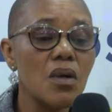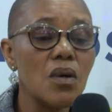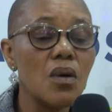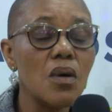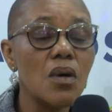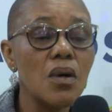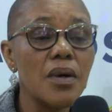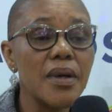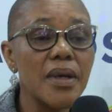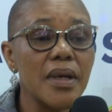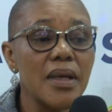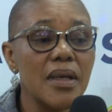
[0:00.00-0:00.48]

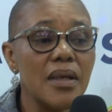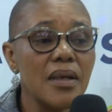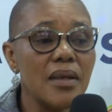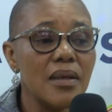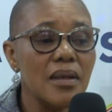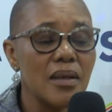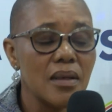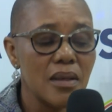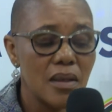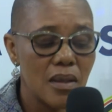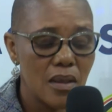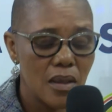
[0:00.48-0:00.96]
oil,
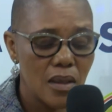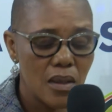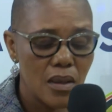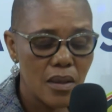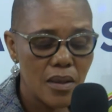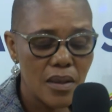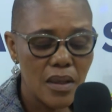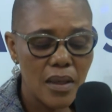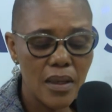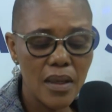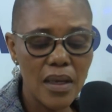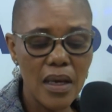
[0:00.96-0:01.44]

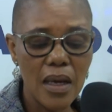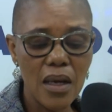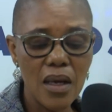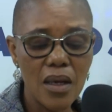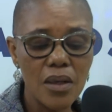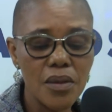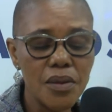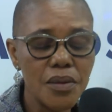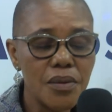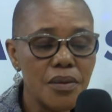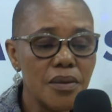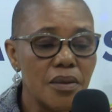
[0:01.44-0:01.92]

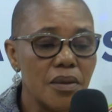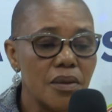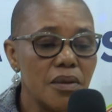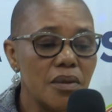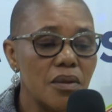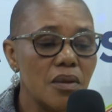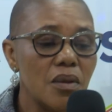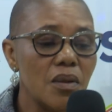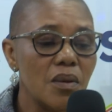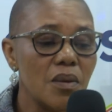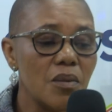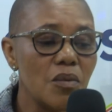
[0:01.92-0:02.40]
You
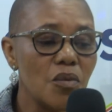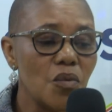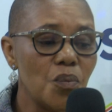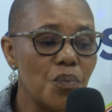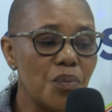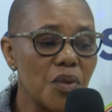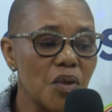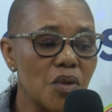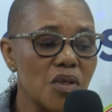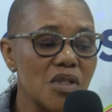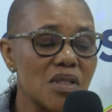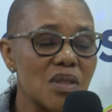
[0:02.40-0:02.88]
know,
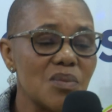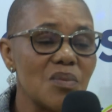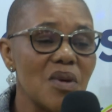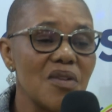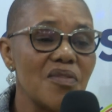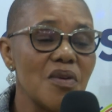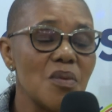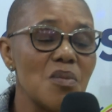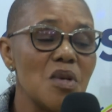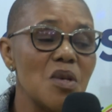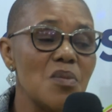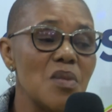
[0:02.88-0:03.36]
because my
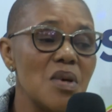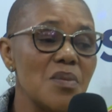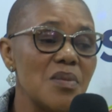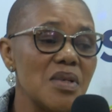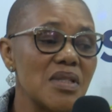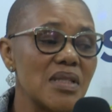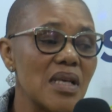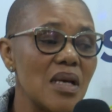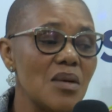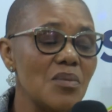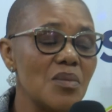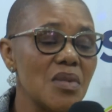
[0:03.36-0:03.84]
family
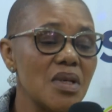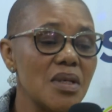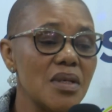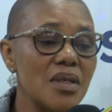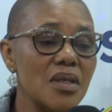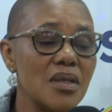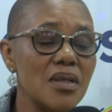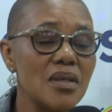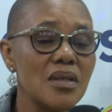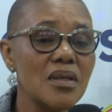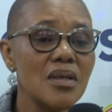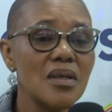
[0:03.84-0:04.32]
members are
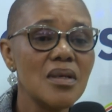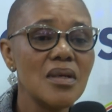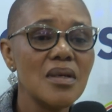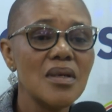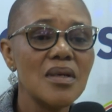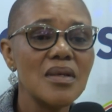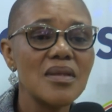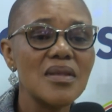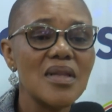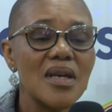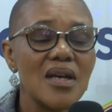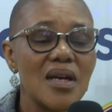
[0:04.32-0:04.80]
many,
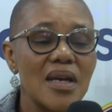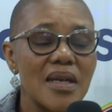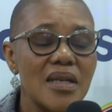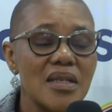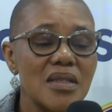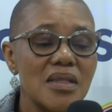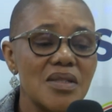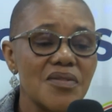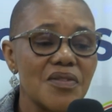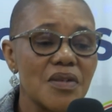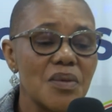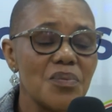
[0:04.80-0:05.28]
they are
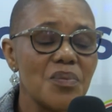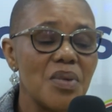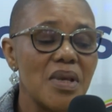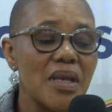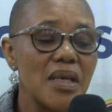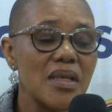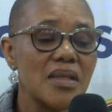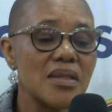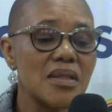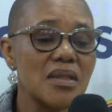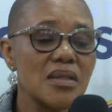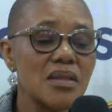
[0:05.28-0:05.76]
in different
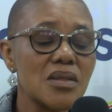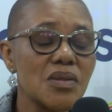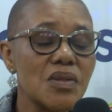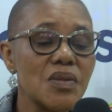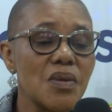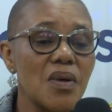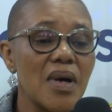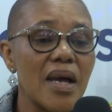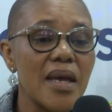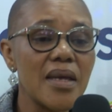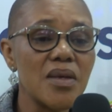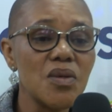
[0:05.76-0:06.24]
places,
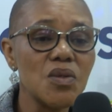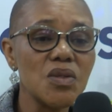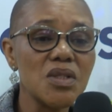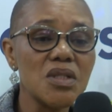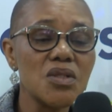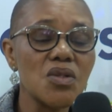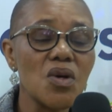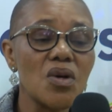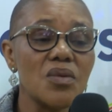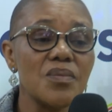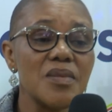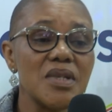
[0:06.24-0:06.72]
so I use it on